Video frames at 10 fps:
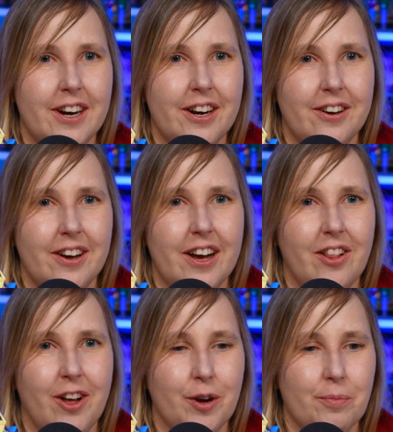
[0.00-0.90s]
I don't know how
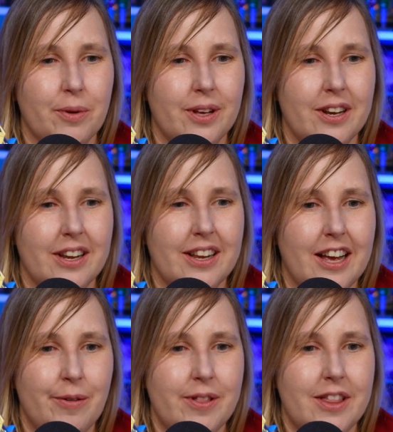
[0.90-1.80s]
long, but
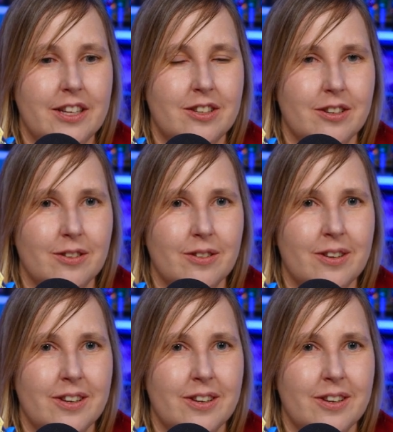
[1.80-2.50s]
I would think so.